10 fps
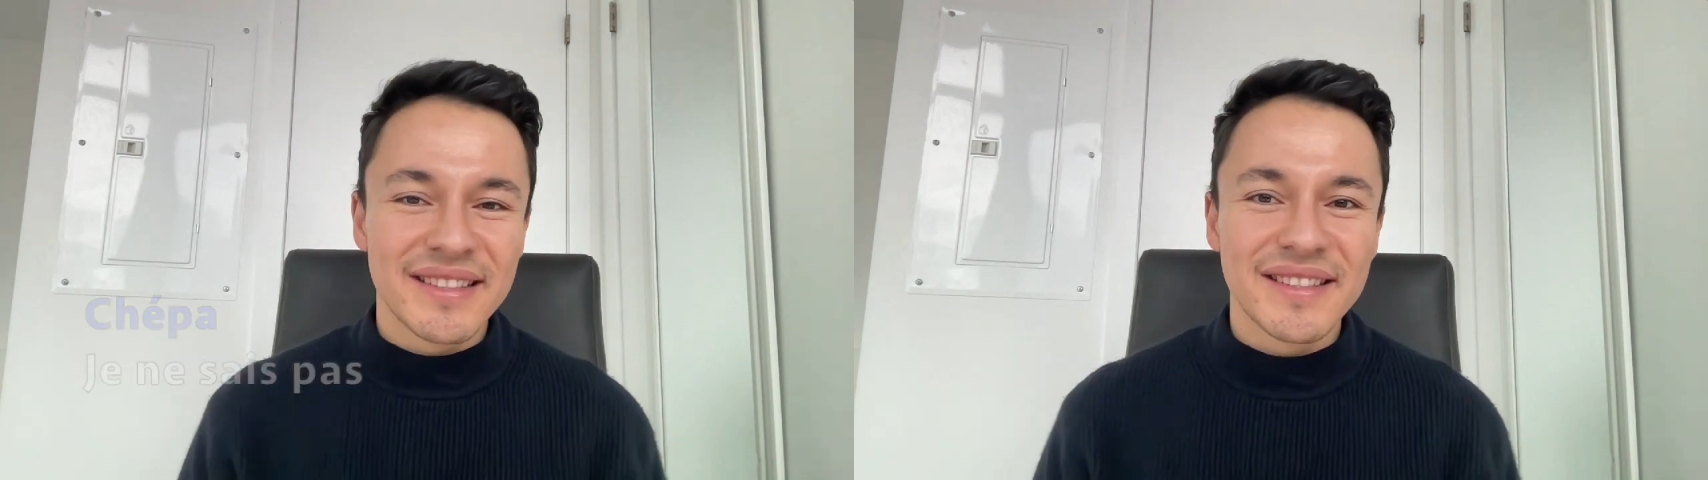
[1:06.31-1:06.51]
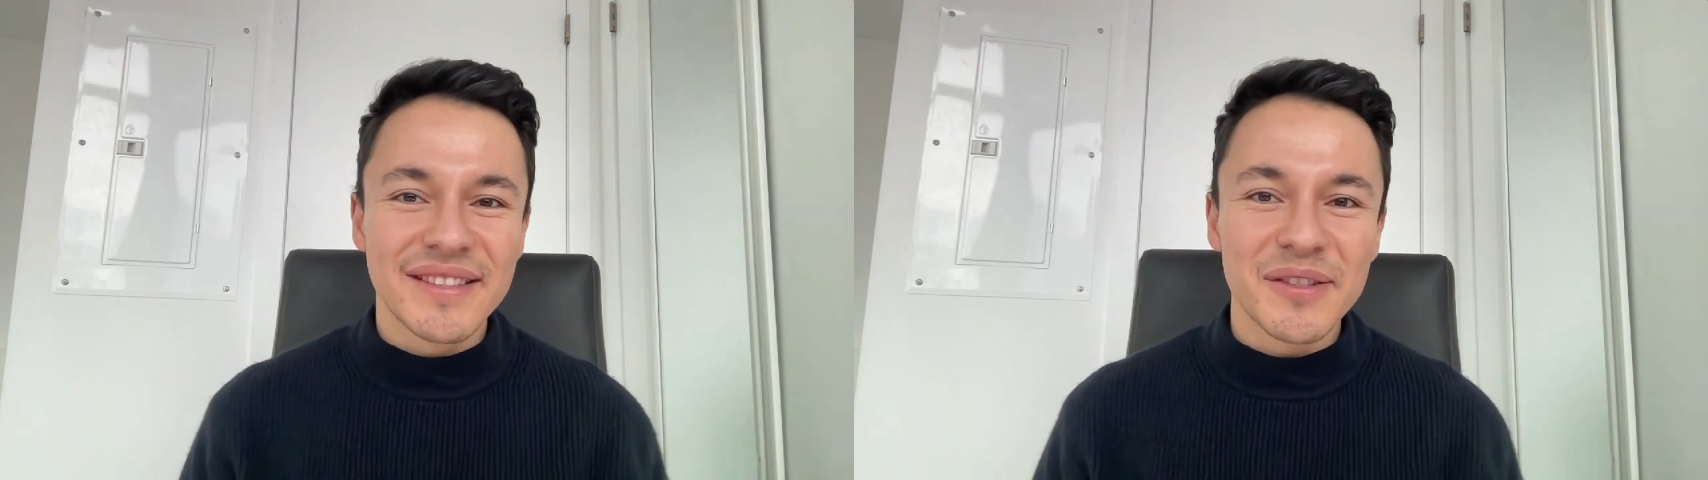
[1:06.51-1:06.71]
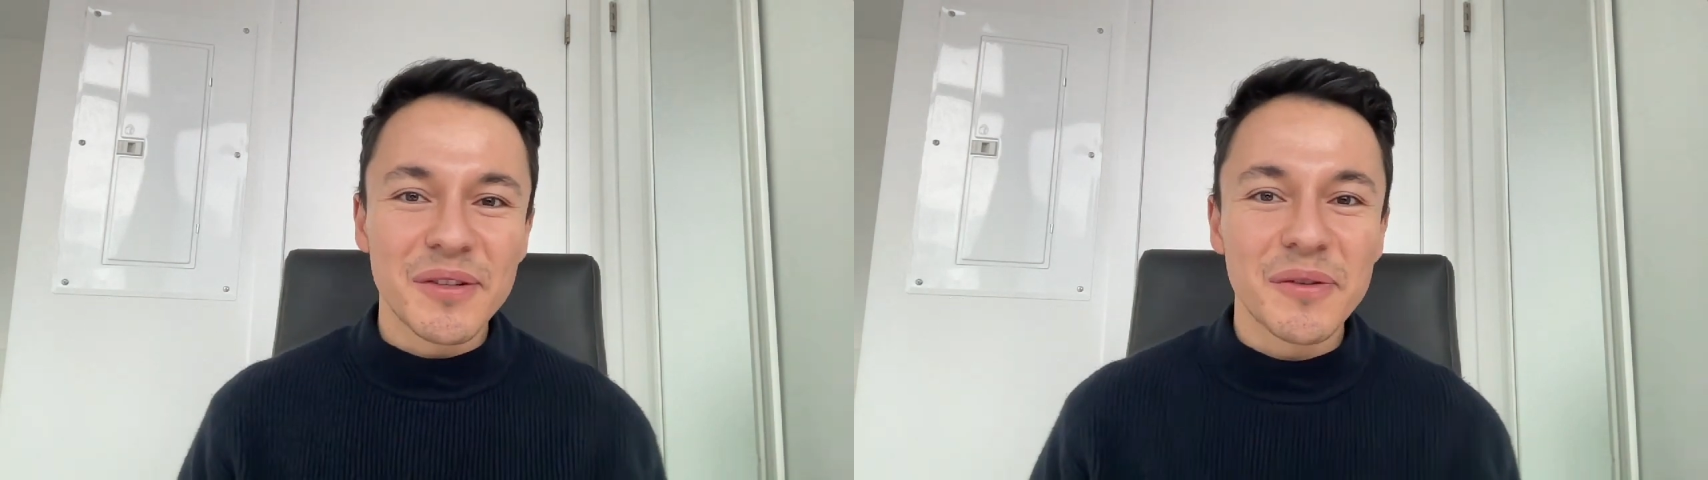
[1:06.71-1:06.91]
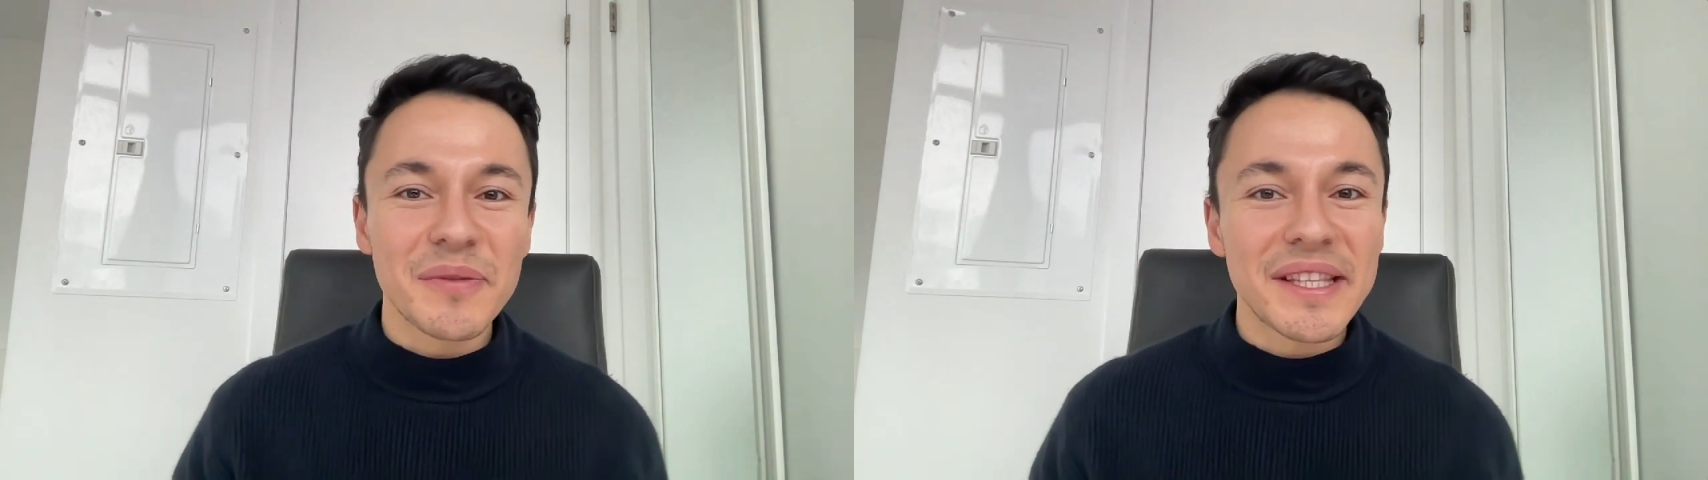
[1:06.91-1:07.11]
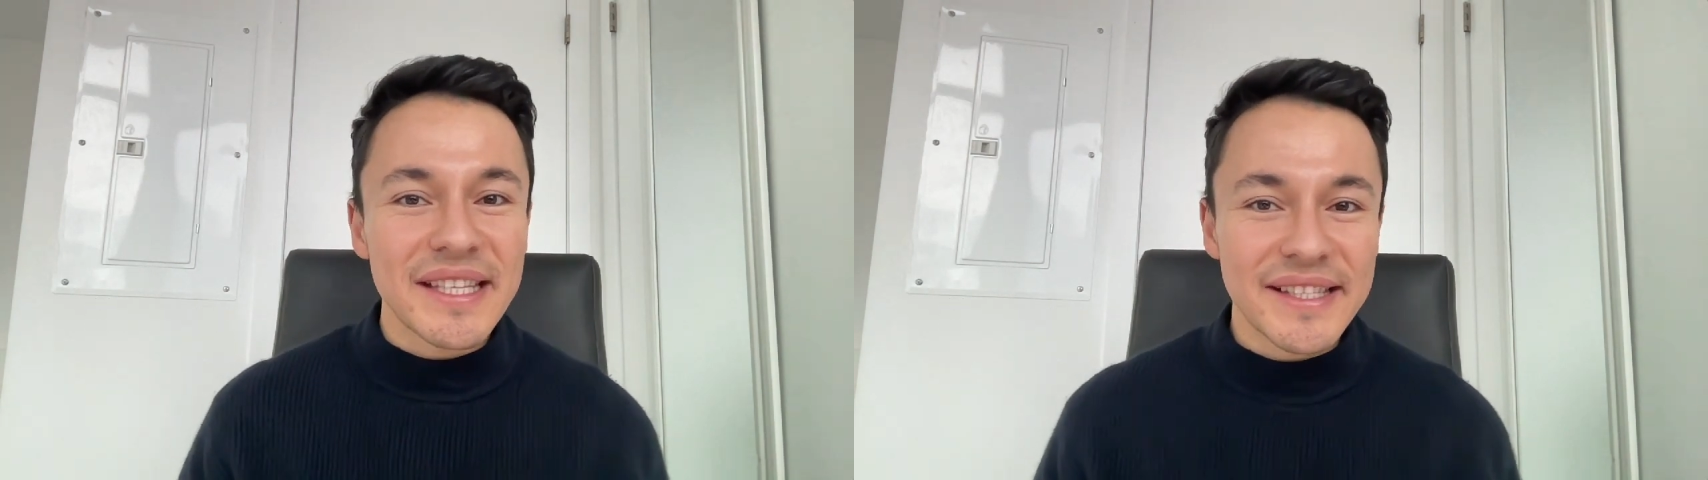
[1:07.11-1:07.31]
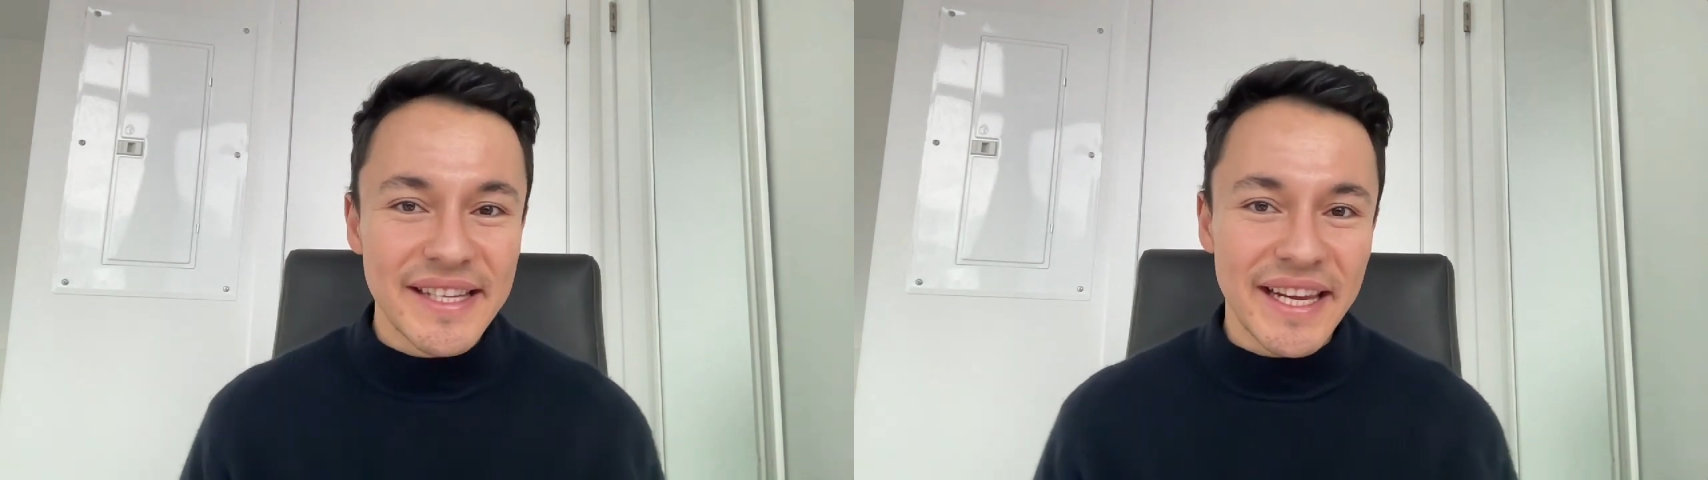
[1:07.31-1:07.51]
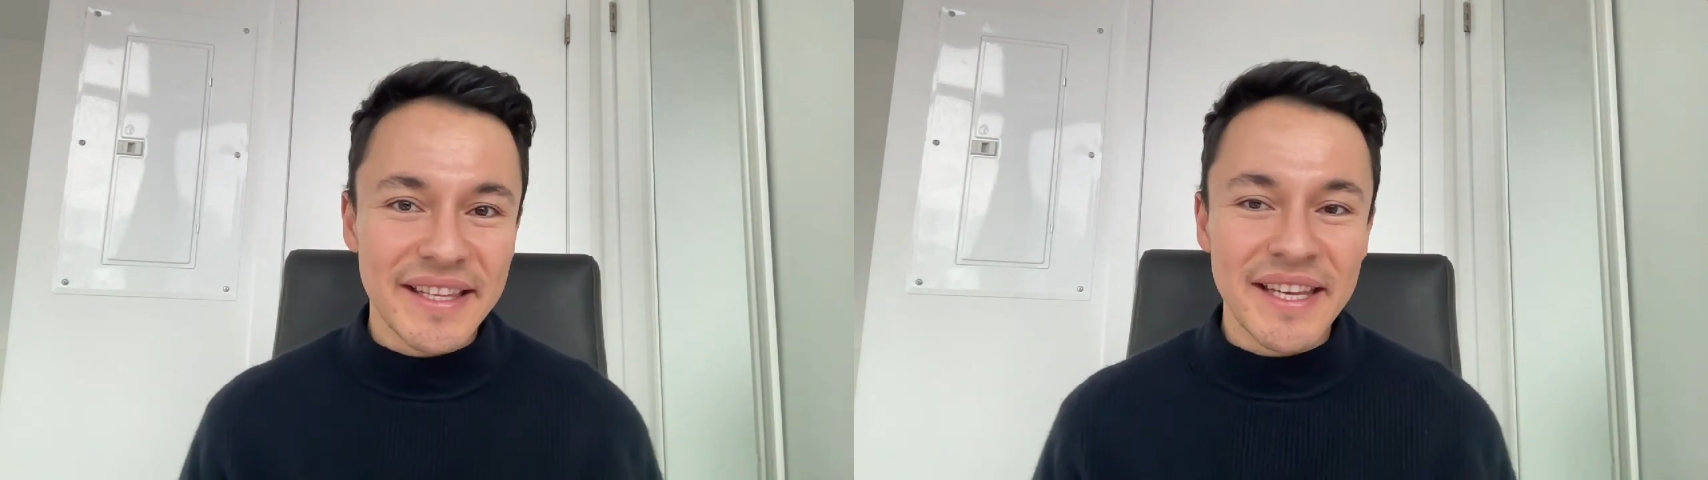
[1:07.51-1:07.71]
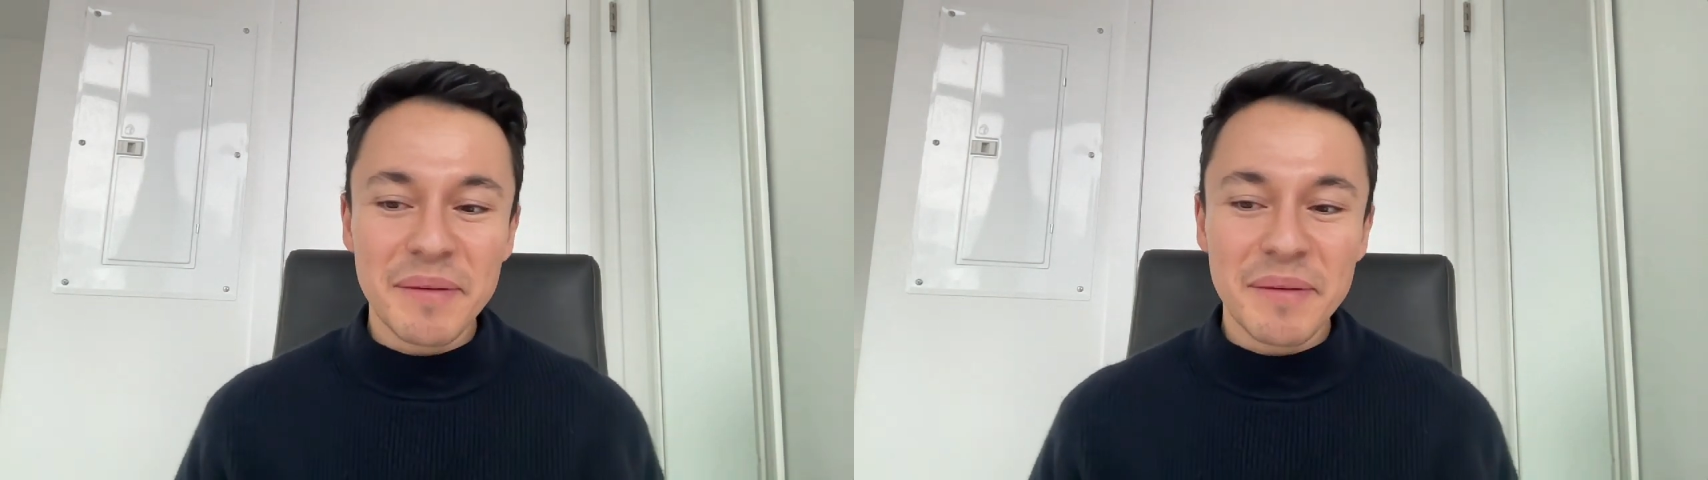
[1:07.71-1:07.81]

So with this technique,